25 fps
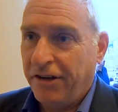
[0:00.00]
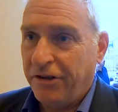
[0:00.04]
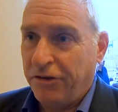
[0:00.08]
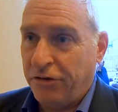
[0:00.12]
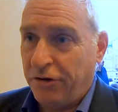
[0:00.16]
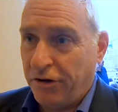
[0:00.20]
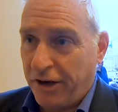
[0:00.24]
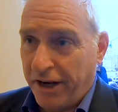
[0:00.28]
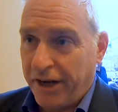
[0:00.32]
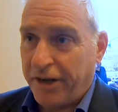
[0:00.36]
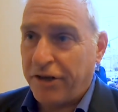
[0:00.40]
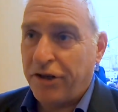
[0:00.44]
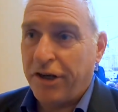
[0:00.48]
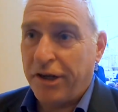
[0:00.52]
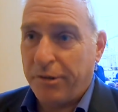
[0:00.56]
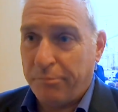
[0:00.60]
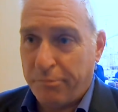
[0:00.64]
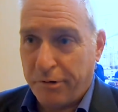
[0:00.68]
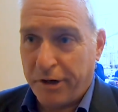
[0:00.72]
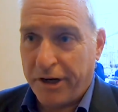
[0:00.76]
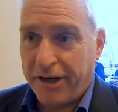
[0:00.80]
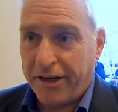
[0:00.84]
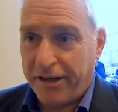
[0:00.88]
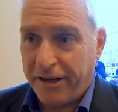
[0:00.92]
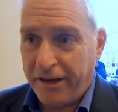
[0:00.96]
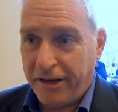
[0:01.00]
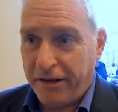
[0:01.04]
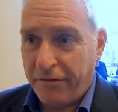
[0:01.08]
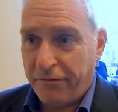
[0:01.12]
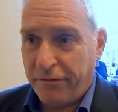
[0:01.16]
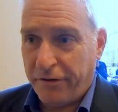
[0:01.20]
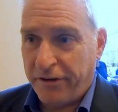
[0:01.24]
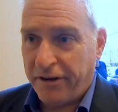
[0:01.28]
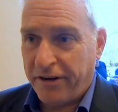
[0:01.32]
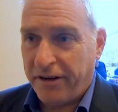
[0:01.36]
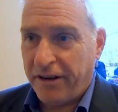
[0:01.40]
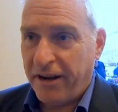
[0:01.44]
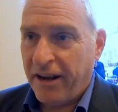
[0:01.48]
to actually break
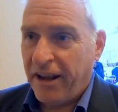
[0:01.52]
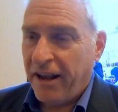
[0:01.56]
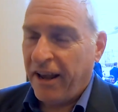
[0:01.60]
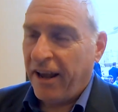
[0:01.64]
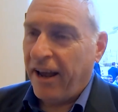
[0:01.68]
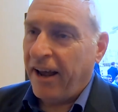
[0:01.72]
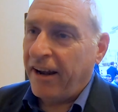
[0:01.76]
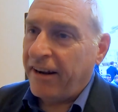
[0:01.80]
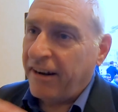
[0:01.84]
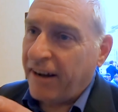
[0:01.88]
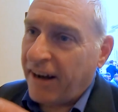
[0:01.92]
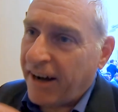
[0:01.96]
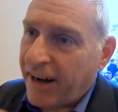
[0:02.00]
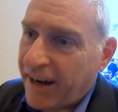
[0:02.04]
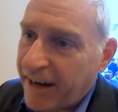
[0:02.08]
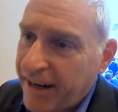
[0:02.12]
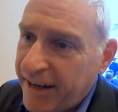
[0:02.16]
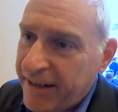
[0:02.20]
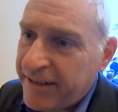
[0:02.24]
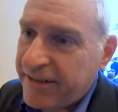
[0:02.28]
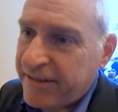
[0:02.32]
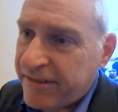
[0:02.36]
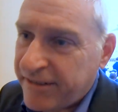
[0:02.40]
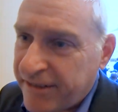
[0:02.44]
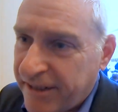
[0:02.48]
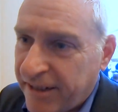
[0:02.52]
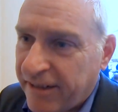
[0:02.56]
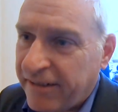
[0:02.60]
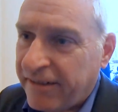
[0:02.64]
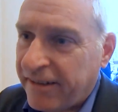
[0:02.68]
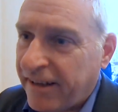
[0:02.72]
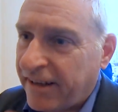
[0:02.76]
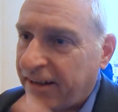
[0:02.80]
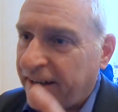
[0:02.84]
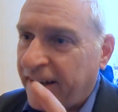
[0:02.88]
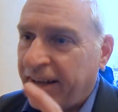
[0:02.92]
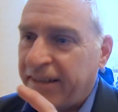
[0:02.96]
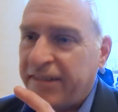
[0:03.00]
even? And I see
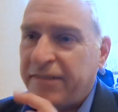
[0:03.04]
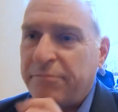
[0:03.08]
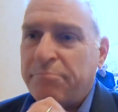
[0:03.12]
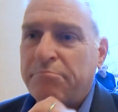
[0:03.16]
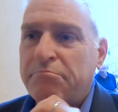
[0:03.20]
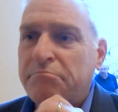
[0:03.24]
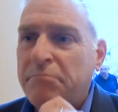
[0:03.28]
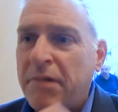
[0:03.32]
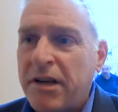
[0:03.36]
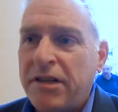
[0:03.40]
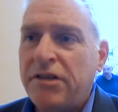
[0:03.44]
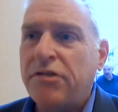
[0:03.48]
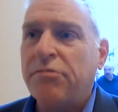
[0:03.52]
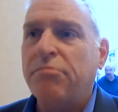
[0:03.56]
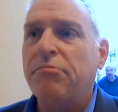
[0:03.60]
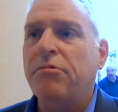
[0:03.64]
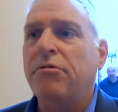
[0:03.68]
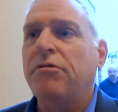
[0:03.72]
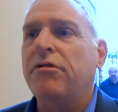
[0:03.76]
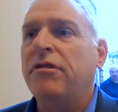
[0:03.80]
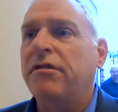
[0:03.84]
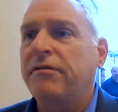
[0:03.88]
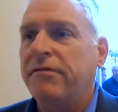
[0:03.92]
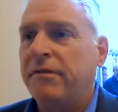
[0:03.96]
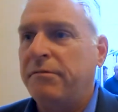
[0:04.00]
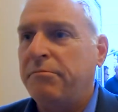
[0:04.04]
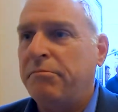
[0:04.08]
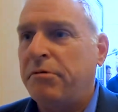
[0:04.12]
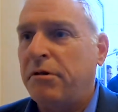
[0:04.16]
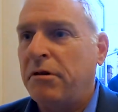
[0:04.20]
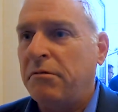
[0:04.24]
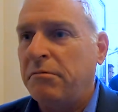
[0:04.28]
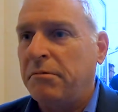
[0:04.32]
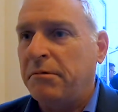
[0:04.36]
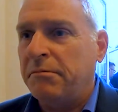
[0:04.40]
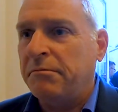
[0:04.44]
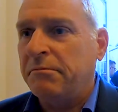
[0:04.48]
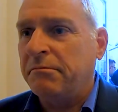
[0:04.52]
that as much more of a
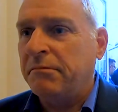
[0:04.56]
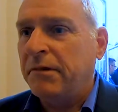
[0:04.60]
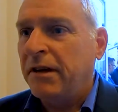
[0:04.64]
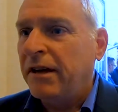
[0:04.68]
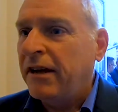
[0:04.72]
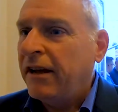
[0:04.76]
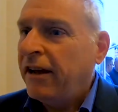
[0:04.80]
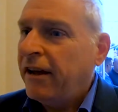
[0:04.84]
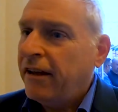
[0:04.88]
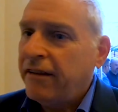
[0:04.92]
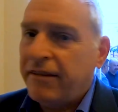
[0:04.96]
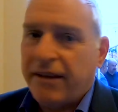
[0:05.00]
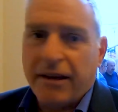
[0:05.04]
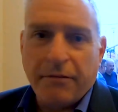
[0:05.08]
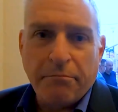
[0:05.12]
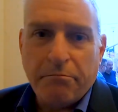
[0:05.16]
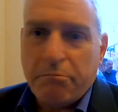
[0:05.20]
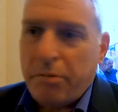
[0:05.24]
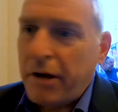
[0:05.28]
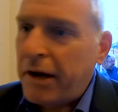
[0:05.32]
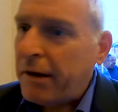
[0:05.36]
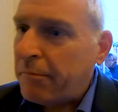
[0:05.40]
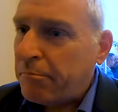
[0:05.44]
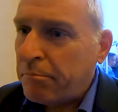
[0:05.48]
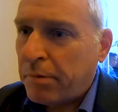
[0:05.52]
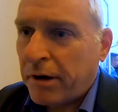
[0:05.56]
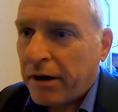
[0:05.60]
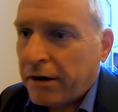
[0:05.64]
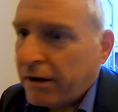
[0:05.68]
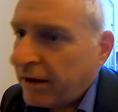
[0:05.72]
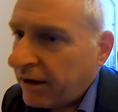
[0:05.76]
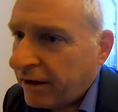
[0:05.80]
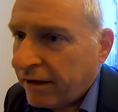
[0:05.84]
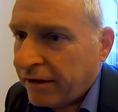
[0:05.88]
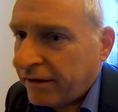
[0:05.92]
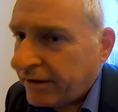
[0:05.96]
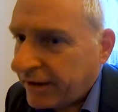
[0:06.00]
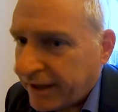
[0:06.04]
problem than big
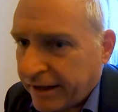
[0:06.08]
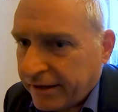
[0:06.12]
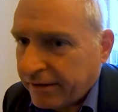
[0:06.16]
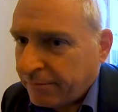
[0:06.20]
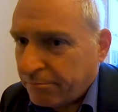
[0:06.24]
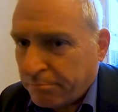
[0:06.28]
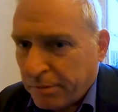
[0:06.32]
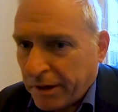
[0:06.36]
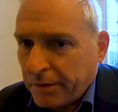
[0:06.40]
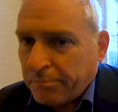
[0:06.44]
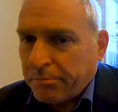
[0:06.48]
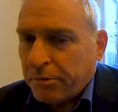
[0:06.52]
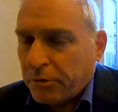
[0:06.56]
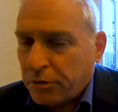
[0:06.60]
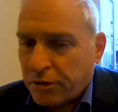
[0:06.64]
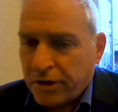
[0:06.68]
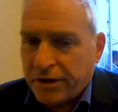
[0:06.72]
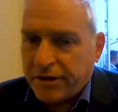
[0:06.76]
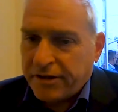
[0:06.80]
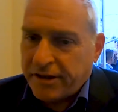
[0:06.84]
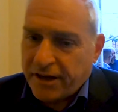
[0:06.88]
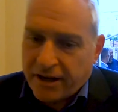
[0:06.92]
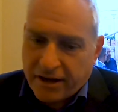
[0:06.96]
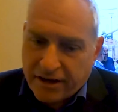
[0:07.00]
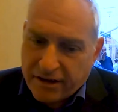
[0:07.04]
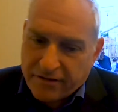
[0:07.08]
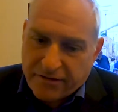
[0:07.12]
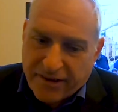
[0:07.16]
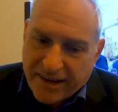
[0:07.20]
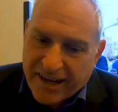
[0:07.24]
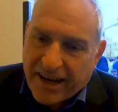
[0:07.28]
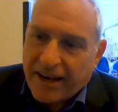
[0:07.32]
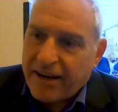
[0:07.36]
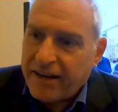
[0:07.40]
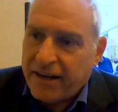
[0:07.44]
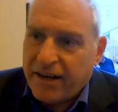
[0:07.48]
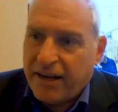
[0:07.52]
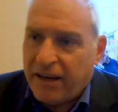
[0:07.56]
boys kind of
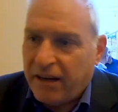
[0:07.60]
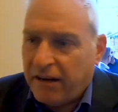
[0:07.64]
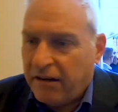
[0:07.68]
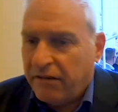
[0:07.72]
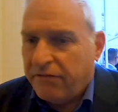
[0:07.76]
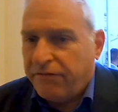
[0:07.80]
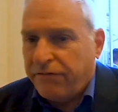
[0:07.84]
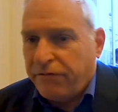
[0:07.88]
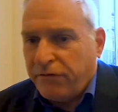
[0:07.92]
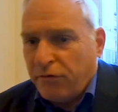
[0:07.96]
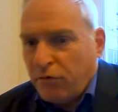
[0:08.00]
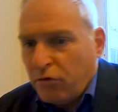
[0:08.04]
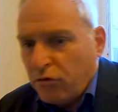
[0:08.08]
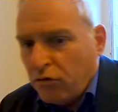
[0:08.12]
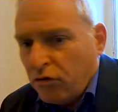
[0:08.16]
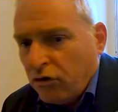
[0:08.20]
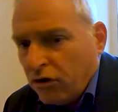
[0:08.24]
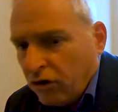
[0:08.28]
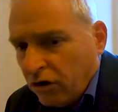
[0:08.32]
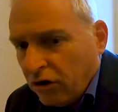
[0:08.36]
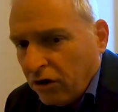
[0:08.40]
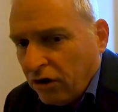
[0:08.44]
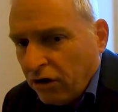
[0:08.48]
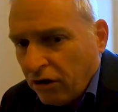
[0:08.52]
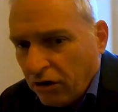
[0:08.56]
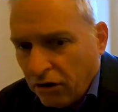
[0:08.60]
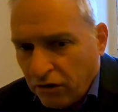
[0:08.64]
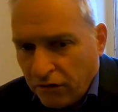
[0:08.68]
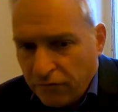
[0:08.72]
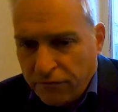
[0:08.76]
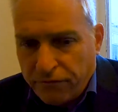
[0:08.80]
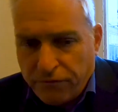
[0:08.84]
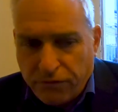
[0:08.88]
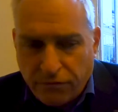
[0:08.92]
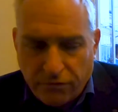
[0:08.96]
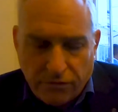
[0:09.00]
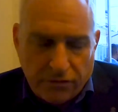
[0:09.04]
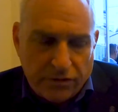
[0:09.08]
gunning
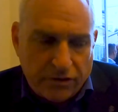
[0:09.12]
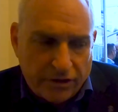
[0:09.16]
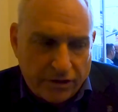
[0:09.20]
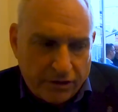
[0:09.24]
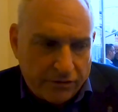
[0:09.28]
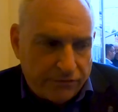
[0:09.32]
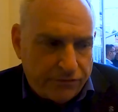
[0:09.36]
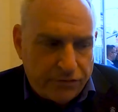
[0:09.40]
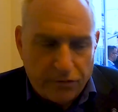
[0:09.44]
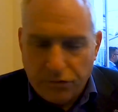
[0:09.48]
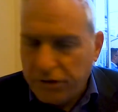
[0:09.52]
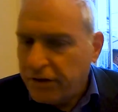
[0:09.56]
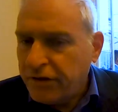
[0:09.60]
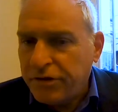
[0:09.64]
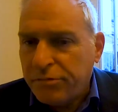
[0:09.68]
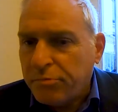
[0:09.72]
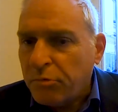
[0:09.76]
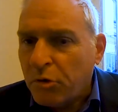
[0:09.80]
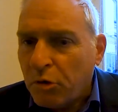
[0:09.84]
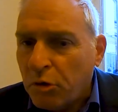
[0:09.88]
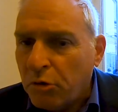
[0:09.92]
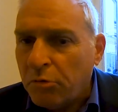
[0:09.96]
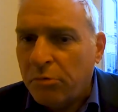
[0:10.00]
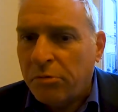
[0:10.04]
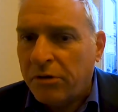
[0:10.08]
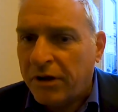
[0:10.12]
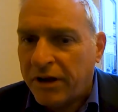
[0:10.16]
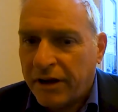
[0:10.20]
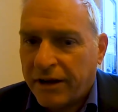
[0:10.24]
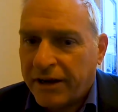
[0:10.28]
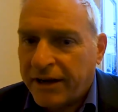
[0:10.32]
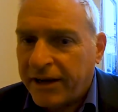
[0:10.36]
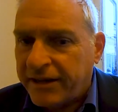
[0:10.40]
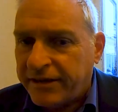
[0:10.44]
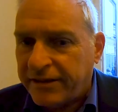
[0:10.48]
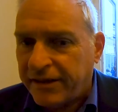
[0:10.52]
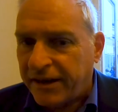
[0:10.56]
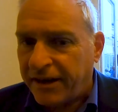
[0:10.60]
for the small
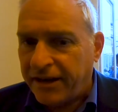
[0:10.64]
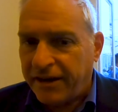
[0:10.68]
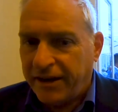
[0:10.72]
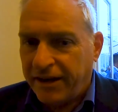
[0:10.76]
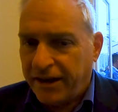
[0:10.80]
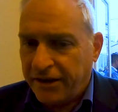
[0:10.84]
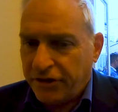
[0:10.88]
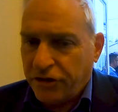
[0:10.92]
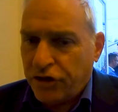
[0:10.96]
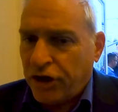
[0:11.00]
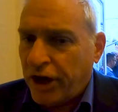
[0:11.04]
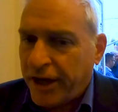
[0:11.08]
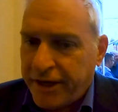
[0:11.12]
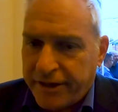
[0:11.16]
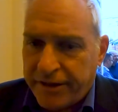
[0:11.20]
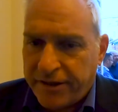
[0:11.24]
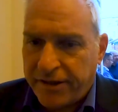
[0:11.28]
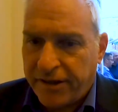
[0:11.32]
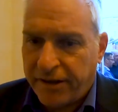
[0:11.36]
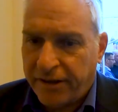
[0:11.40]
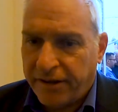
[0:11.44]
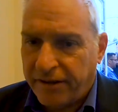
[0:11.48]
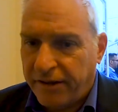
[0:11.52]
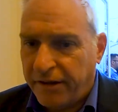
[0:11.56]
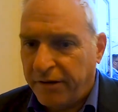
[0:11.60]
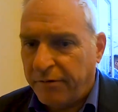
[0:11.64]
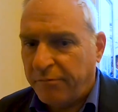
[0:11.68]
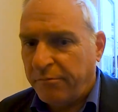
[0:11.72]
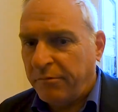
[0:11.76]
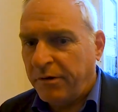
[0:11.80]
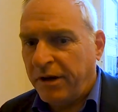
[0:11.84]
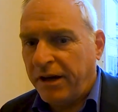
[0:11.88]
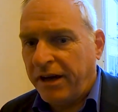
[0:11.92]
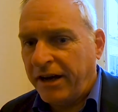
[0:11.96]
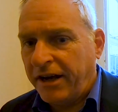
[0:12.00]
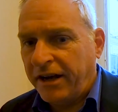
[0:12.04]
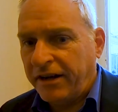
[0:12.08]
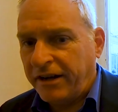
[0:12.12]
guys and chasing them
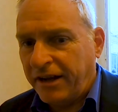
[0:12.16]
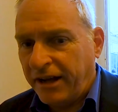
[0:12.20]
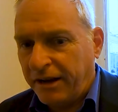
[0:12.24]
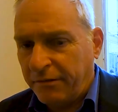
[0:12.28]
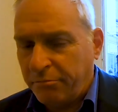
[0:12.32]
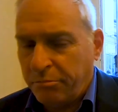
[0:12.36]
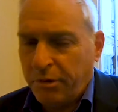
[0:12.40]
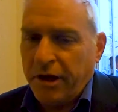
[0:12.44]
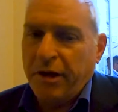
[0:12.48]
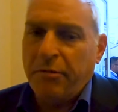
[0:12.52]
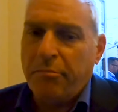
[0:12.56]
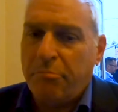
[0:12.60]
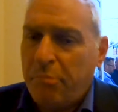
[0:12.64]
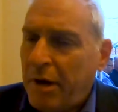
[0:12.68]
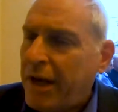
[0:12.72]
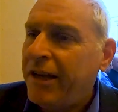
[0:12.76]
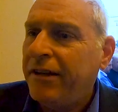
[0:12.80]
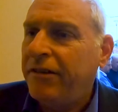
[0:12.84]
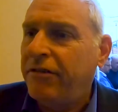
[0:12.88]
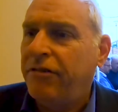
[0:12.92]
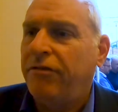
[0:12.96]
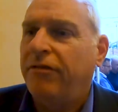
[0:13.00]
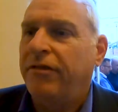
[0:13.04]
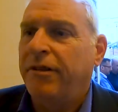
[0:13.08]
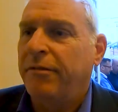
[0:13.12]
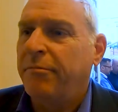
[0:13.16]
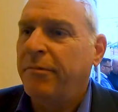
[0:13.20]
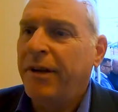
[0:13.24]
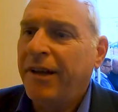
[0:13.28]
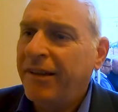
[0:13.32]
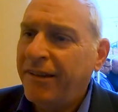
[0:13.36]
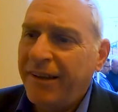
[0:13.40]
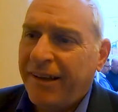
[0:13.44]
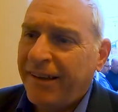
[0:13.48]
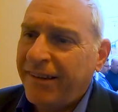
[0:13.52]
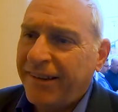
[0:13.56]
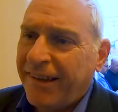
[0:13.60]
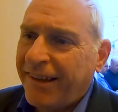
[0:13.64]
and being mean to them.
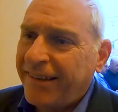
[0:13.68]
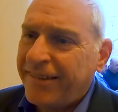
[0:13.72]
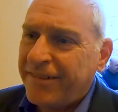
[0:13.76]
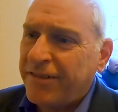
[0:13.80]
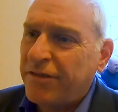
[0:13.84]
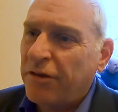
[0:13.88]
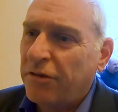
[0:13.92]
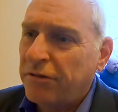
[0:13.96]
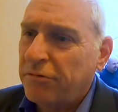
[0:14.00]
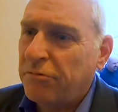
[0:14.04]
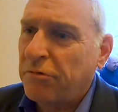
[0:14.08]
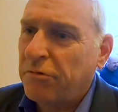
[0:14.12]
That's not